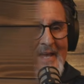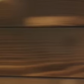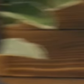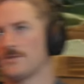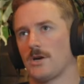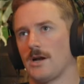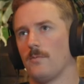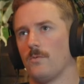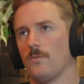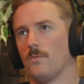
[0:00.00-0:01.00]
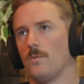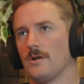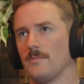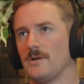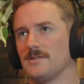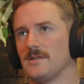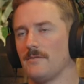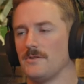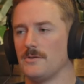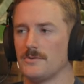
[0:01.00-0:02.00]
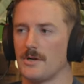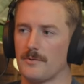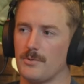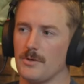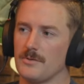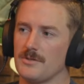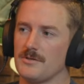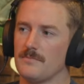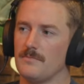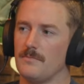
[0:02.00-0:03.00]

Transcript: Can you describe what it means to have a two strike approach?